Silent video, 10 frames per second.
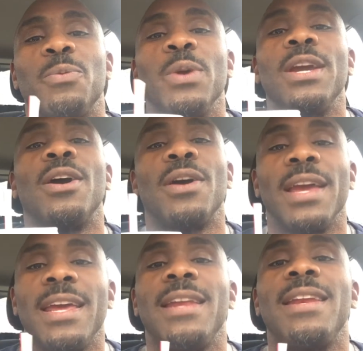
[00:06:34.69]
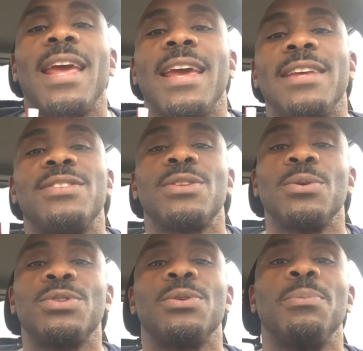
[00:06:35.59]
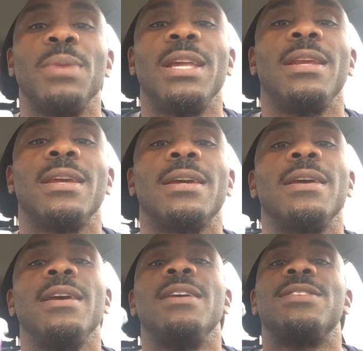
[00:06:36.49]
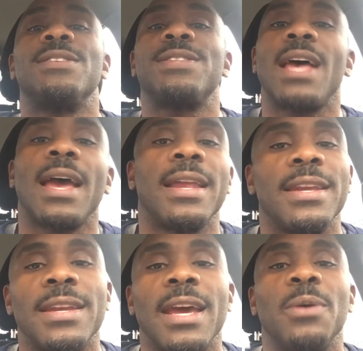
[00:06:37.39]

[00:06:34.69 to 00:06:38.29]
We are in a social media society now.